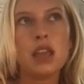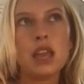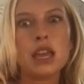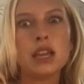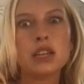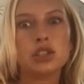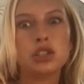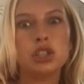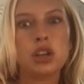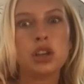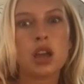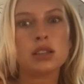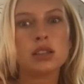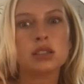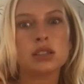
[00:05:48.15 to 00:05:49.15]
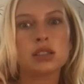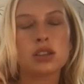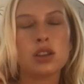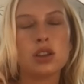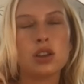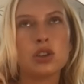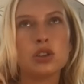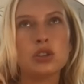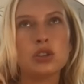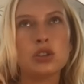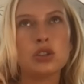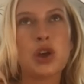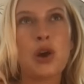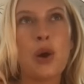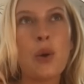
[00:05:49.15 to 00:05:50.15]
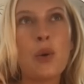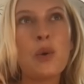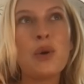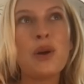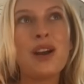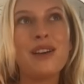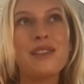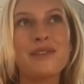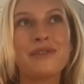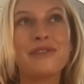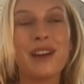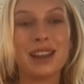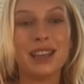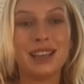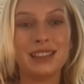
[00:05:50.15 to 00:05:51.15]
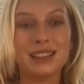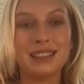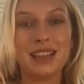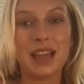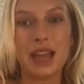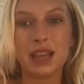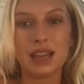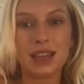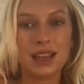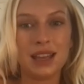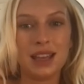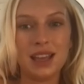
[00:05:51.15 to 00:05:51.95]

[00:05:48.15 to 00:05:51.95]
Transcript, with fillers: is just so funny. Like